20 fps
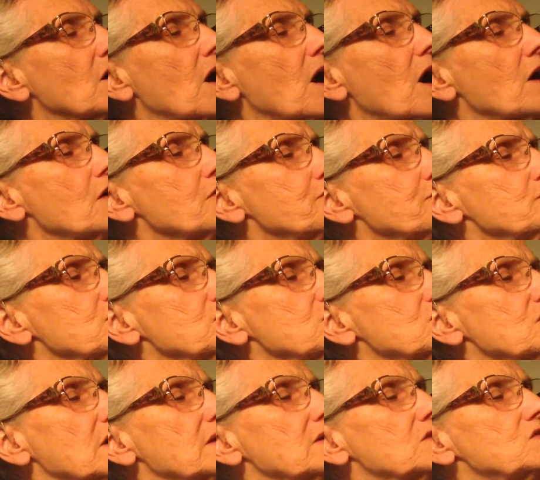Arthur
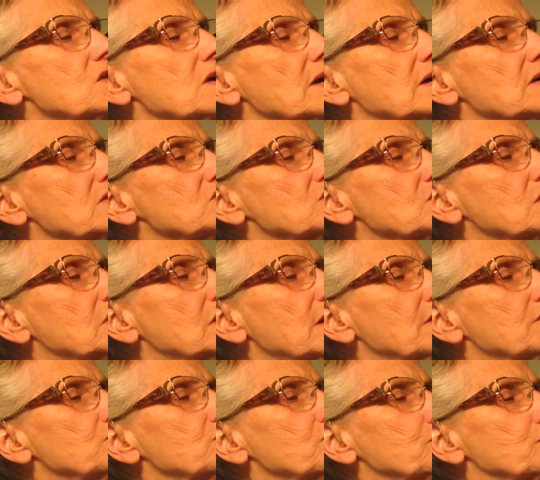decided to ask the
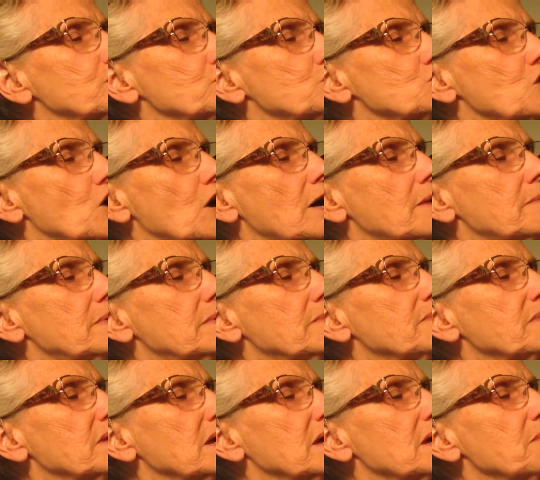clowns for a job.
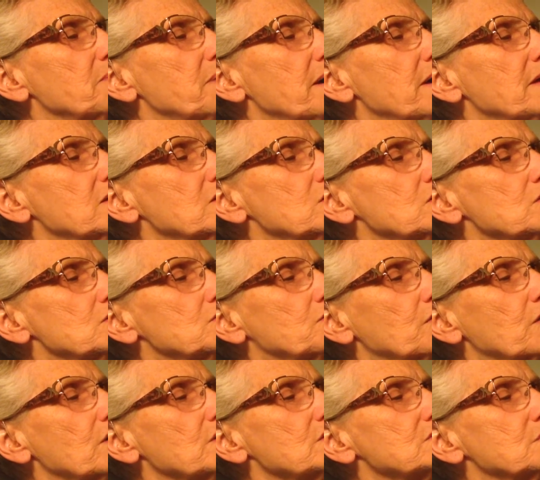He painted his
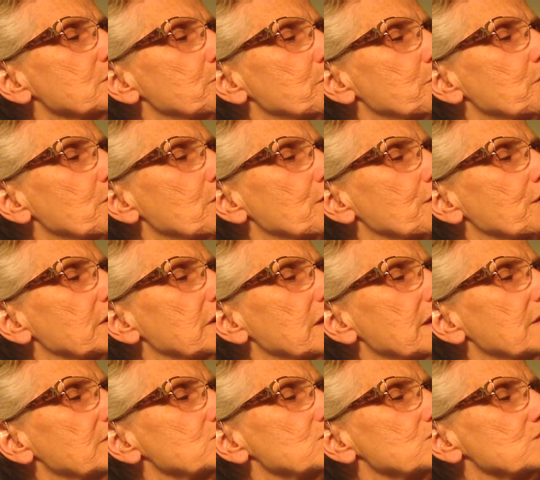face and put on a
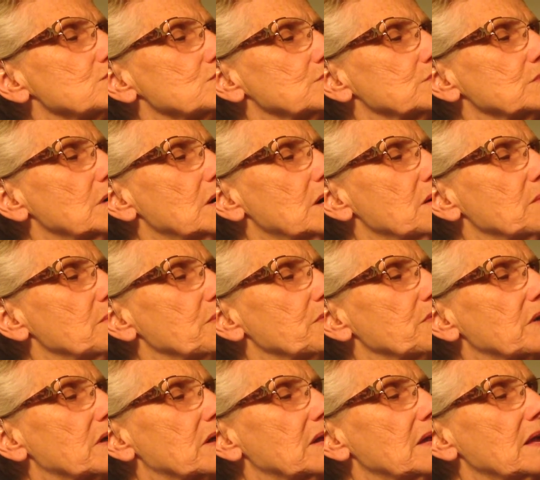clown suit, but
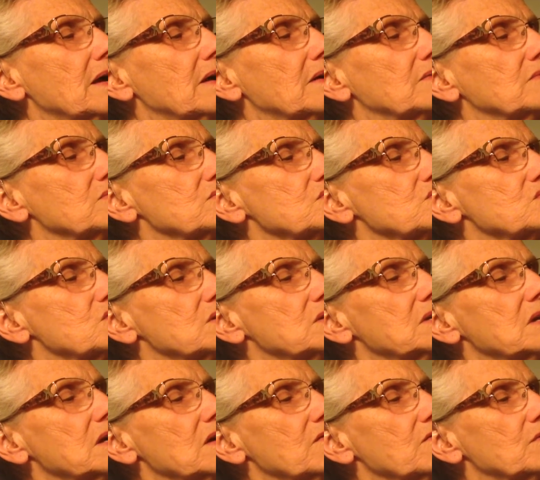the clowns
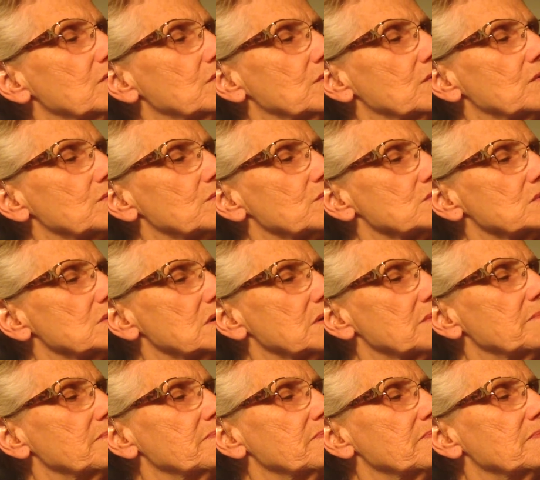didn't even notice
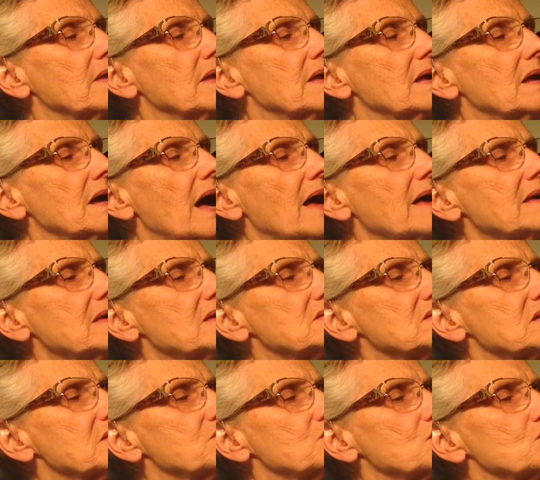him. I guess
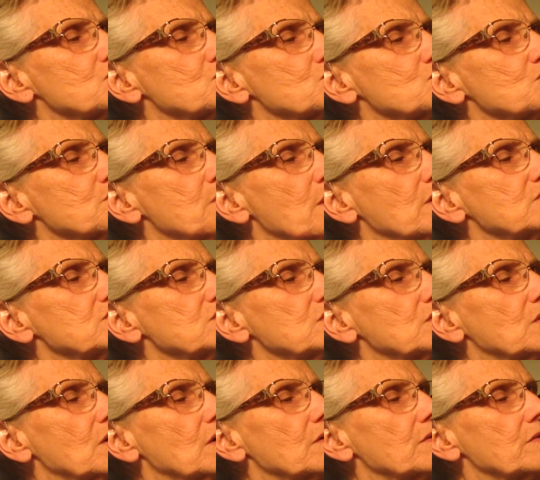I'm just too small,
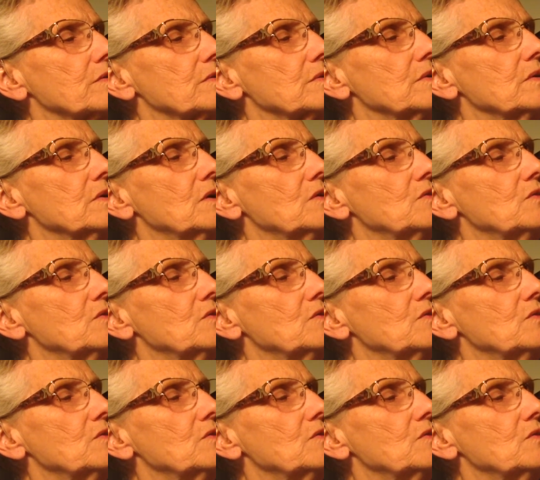said Arthur.